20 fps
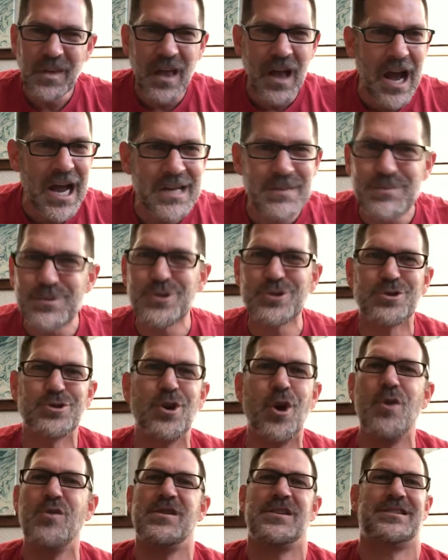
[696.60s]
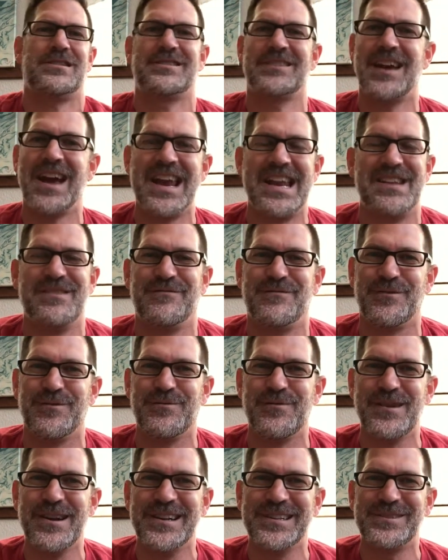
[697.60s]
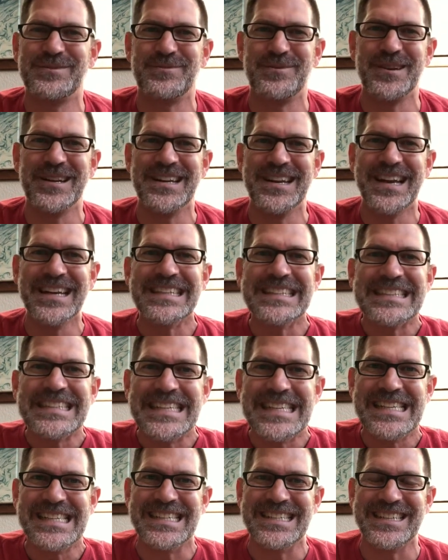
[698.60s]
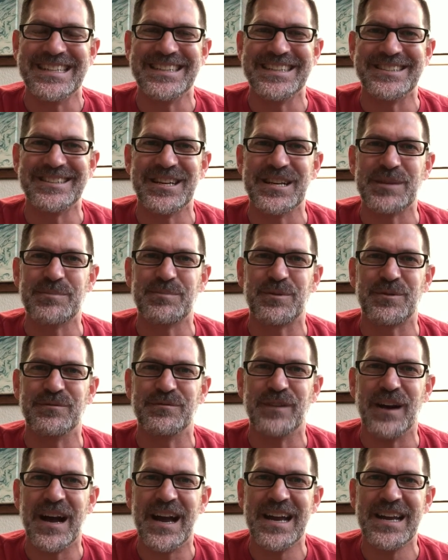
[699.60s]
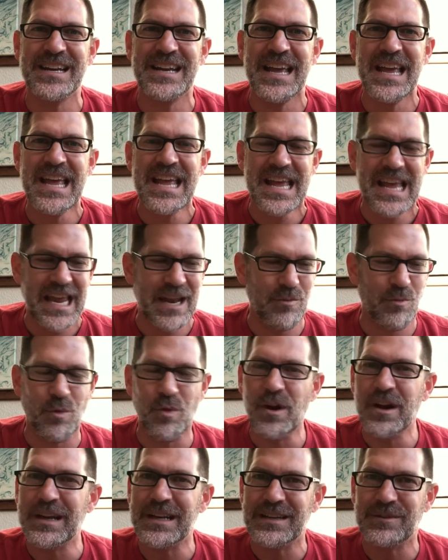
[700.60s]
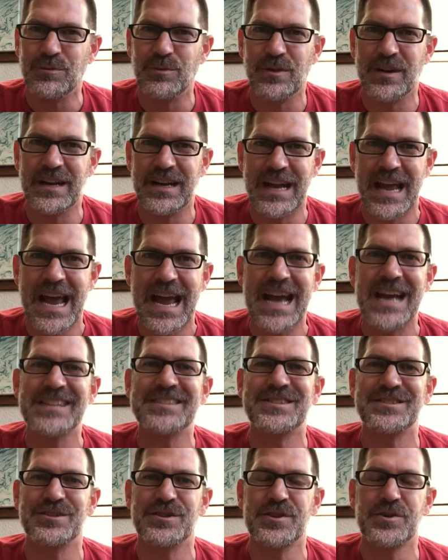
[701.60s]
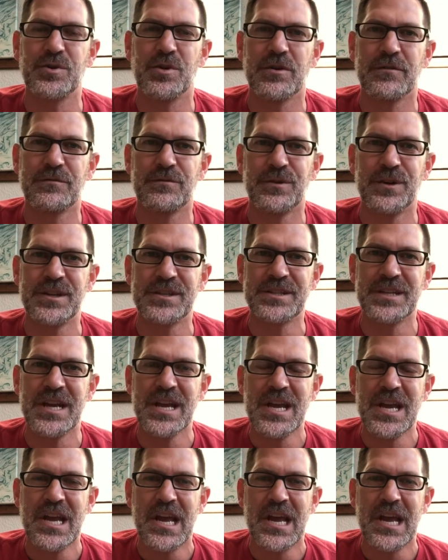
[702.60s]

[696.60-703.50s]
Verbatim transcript: I am so excited for what twenty nineteen is going to provide and what it, what it has in store for us.